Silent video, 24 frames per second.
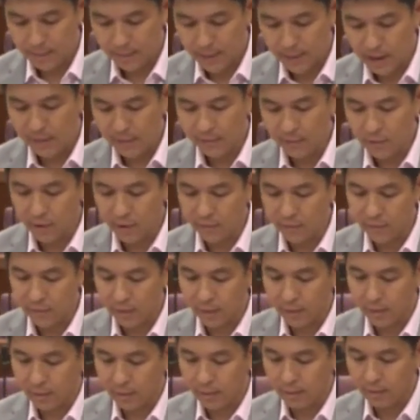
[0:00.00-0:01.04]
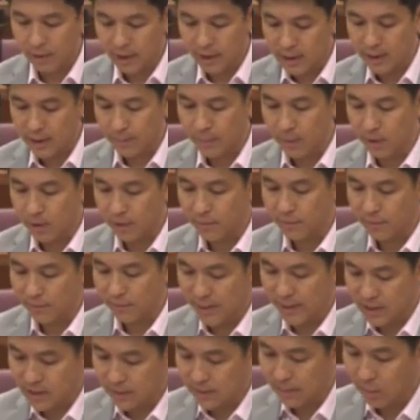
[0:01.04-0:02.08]
Many have called for greater support for
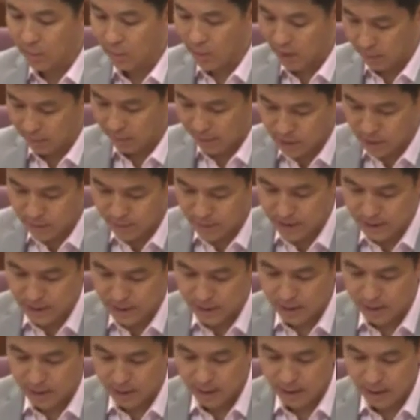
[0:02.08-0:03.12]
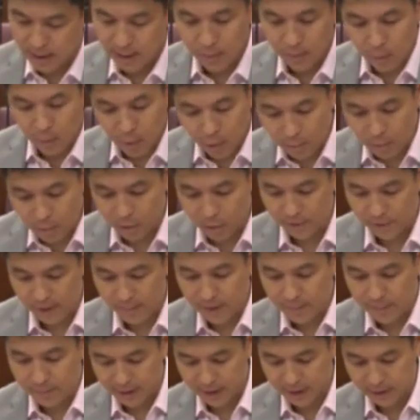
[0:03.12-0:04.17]
flexible work arrangements and more pro
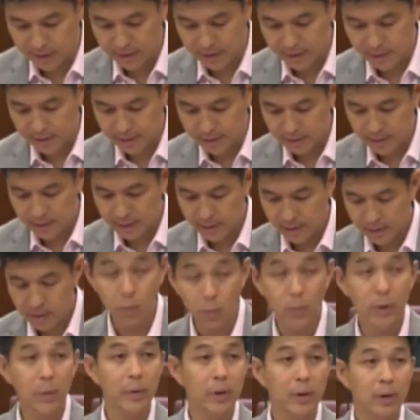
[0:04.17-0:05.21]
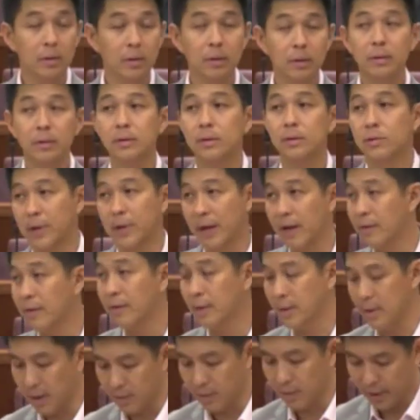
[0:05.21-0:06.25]
family practices. So we will
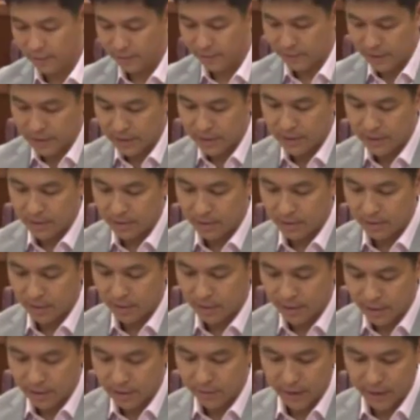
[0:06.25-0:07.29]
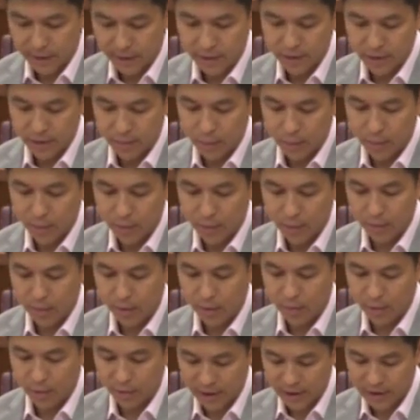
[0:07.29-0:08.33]
strengthen our efforts on this front to promote
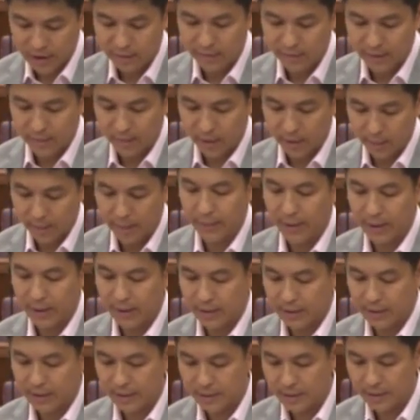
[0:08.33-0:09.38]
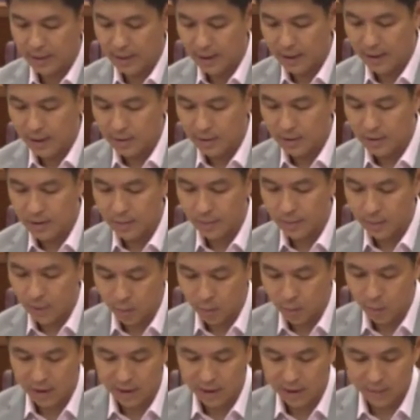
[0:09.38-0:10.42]
more progressive employment practices, to
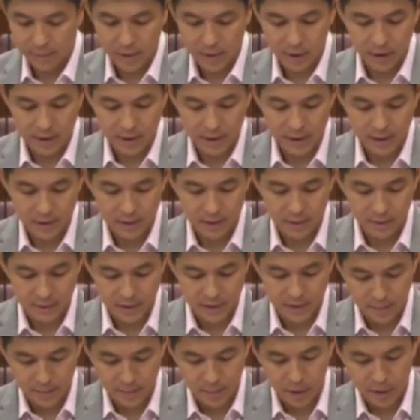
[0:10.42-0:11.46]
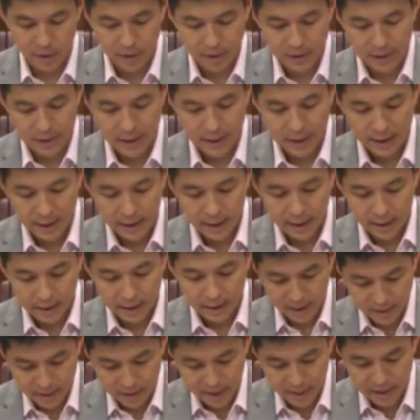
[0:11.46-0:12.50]
support work life priorities of Singaporeans,
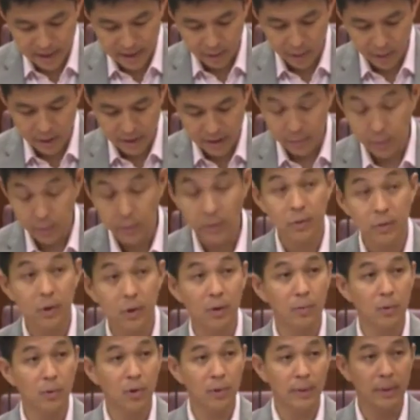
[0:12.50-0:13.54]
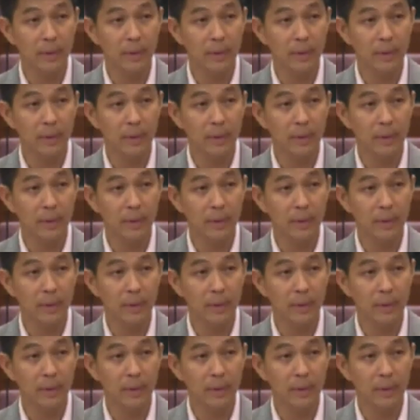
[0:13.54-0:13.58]
and SPS Hawazi will talk more